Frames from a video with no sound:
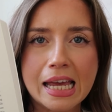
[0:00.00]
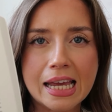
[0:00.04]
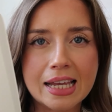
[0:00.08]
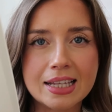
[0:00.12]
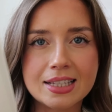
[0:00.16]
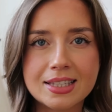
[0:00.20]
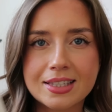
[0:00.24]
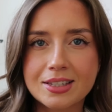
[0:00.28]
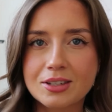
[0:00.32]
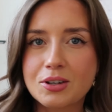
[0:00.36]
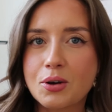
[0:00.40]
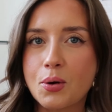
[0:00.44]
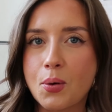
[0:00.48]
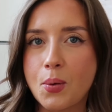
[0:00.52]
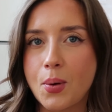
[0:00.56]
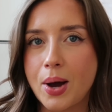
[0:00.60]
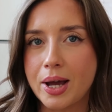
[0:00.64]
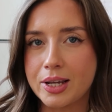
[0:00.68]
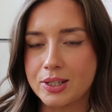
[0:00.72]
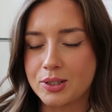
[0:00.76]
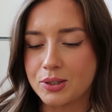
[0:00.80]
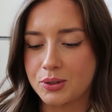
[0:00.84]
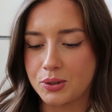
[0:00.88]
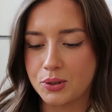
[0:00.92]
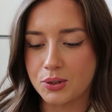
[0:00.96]
it's
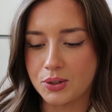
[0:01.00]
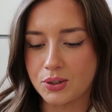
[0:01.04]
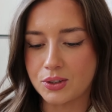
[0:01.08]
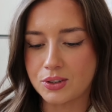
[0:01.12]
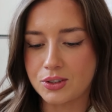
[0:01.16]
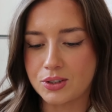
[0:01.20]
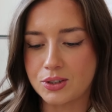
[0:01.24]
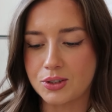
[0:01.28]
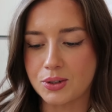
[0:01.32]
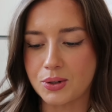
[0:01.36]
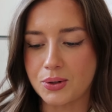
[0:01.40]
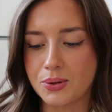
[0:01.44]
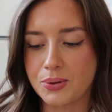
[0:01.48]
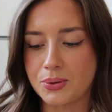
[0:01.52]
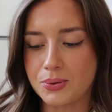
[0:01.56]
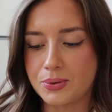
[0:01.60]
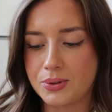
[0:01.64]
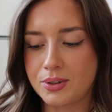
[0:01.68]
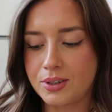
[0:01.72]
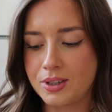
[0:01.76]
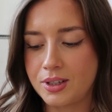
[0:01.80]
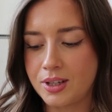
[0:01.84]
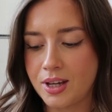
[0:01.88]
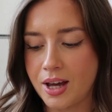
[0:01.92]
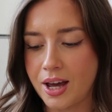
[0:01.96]
quite good so
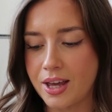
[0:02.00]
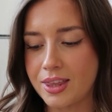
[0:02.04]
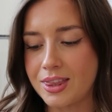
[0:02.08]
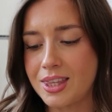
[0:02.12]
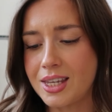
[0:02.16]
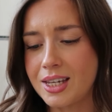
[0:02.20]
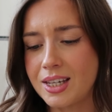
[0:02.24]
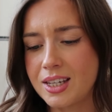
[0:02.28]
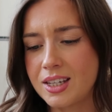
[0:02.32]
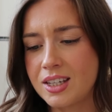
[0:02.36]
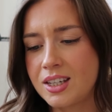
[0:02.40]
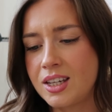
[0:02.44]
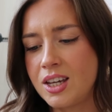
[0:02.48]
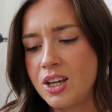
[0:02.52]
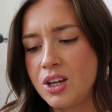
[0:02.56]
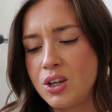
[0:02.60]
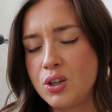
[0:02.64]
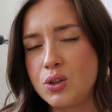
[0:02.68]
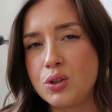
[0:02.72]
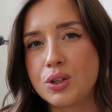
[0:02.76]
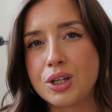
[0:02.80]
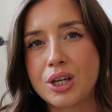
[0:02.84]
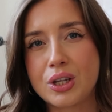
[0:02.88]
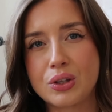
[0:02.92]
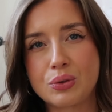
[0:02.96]
I think
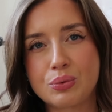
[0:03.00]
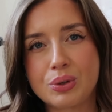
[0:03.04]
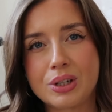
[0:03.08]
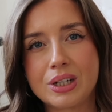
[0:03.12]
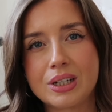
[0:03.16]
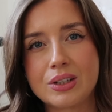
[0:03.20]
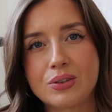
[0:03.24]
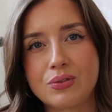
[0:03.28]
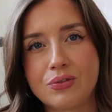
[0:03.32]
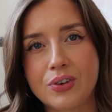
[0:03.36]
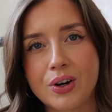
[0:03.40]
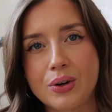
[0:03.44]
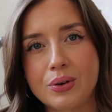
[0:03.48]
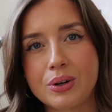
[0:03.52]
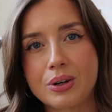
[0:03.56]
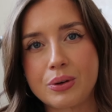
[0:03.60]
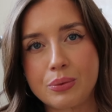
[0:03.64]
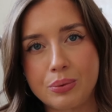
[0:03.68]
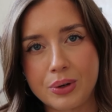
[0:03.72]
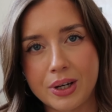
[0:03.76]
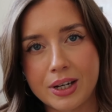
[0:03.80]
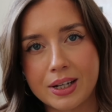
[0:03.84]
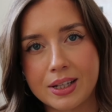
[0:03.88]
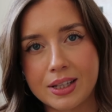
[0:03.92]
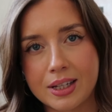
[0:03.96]
you can read it very
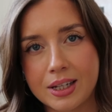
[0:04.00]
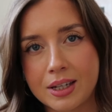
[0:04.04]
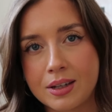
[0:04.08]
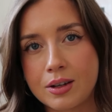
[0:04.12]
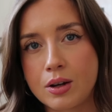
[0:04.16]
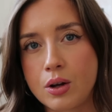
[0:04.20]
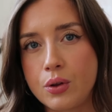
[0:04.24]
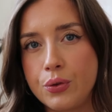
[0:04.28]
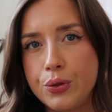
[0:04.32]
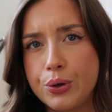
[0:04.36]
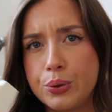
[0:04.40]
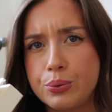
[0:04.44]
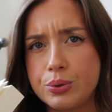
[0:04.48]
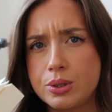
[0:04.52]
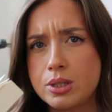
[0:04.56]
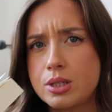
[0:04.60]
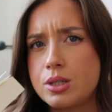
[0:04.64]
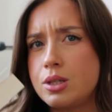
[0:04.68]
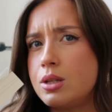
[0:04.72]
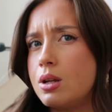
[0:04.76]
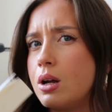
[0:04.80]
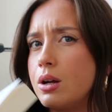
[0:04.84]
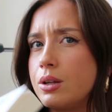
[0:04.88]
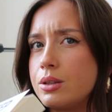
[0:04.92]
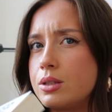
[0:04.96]
quickly although
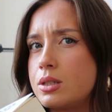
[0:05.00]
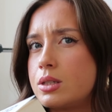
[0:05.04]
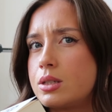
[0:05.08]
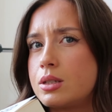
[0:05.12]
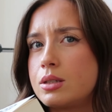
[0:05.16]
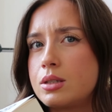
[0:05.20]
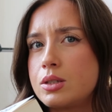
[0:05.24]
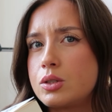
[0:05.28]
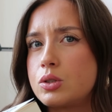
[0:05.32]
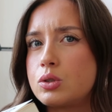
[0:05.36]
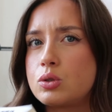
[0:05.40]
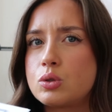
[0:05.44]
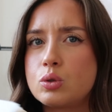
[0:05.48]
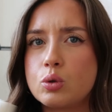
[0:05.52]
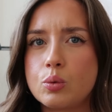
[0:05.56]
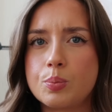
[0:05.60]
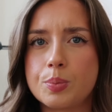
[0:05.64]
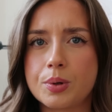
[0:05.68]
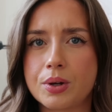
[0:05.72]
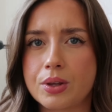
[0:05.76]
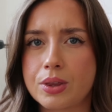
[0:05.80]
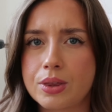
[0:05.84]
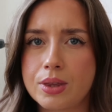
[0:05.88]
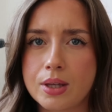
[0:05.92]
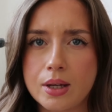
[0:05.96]
it's not
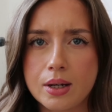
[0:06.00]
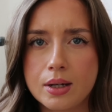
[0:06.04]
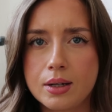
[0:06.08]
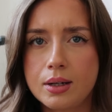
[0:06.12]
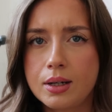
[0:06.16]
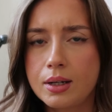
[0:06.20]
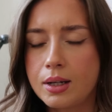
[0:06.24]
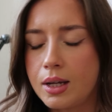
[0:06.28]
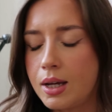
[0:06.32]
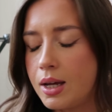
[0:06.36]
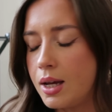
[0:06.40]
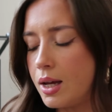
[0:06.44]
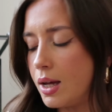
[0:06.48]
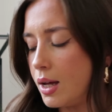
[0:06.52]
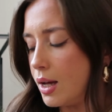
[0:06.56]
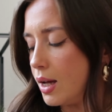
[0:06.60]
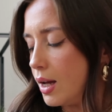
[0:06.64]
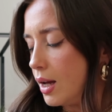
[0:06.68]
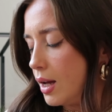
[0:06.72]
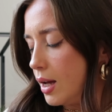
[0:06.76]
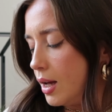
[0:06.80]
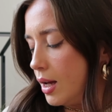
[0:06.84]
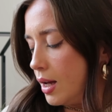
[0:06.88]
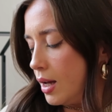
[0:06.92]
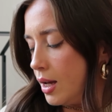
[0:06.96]
super thin
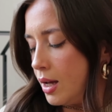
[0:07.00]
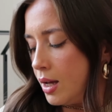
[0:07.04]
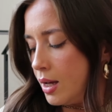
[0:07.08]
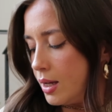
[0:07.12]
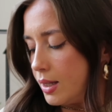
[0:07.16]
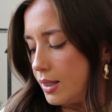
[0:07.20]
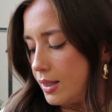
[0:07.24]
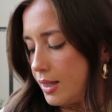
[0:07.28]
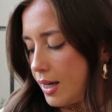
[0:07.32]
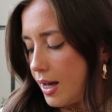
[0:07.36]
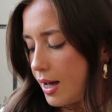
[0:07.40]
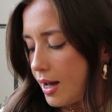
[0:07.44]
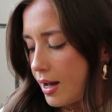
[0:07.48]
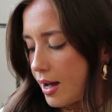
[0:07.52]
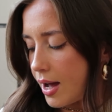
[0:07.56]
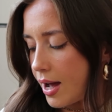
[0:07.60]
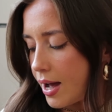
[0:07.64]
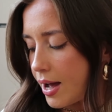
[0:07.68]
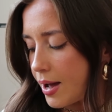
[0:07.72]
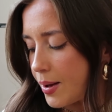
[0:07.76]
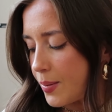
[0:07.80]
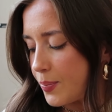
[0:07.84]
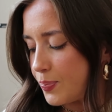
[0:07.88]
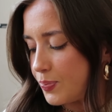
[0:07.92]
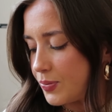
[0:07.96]
yeah
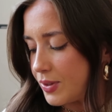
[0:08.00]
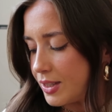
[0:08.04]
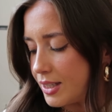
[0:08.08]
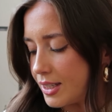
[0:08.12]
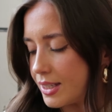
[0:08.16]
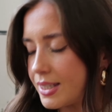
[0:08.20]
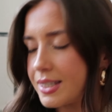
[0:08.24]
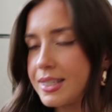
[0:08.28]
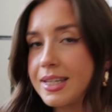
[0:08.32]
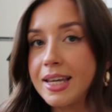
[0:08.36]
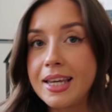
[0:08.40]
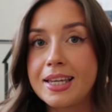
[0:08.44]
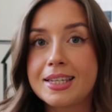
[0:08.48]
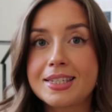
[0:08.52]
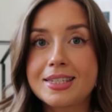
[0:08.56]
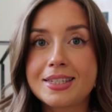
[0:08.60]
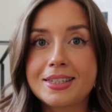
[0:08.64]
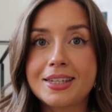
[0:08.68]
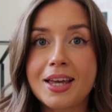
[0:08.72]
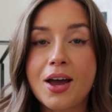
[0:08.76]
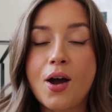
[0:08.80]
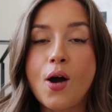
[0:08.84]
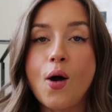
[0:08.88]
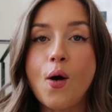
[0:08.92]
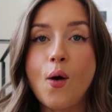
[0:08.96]
um this is
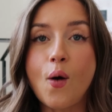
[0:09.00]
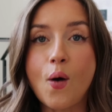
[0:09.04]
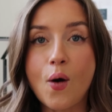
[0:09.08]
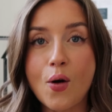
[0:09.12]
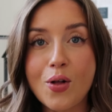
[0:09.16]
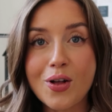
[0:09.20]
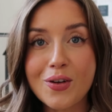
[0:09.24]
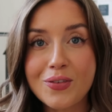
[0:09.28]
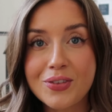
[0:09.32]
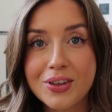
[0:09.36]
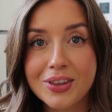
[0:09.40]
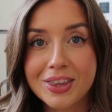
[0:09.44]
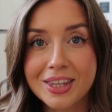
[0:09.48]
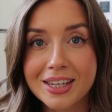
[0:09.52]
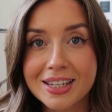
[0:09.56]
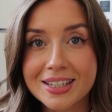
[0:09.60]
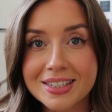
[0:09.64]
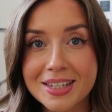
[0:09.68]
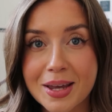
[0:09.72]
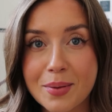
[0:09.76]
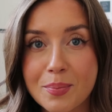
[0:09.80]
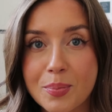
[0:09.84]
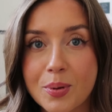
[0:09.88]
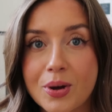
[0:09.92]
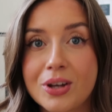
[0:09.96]
all the
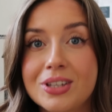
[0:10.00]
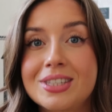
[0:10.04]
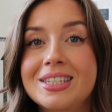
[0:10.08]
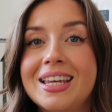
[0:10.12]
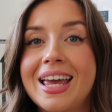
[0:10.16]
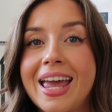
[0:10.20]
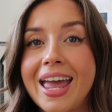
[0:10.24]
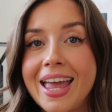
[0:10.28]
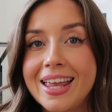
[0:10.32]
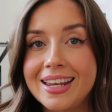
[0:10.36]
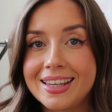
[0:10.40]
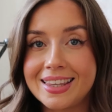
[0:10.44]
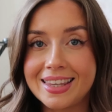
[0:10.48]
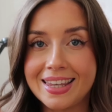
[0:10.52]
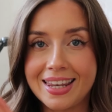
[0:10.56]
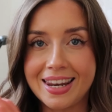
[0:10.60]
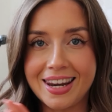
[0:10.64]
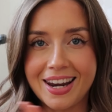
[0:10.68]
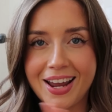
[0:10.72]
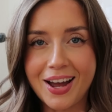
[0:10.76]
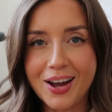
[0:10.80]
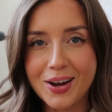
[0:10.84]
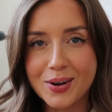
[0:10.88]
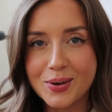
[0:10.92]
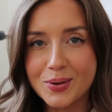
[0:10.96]
things I bought and
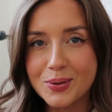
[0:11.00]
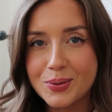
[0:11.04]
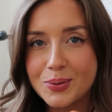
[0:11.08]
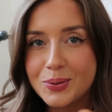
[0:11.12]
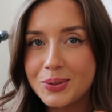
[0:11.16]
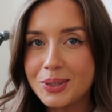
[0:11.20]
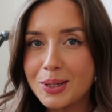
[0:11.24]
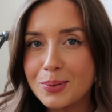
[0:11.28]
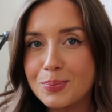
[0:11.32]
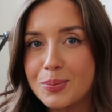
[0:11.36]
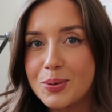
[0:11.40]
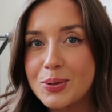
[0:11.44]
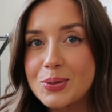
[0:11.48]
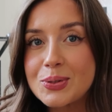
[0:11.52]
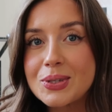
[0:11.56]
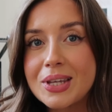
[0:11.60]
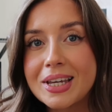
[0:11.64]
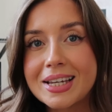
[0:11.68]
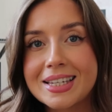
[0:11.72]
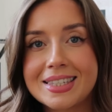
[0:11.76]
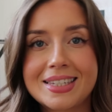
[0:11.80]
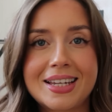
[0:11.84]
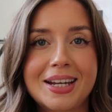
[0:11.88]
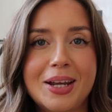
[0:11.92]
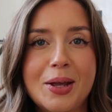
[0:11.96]
now the most
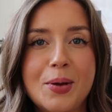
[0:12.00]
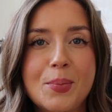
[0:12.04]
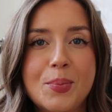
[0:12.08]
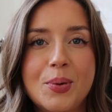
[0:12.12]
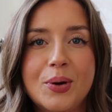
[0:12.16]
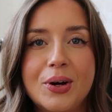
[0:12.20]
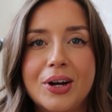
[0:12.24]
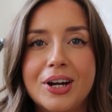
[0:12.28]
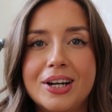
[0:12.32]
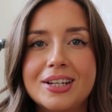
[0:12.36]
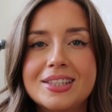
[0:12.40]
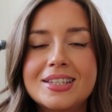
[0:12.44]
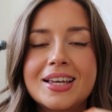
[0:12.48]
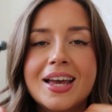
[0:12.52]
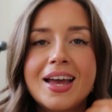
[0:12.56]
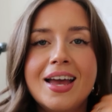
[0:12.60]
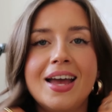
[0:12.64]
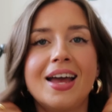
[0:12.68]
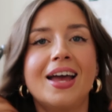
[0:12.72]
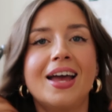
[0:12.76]
exciting part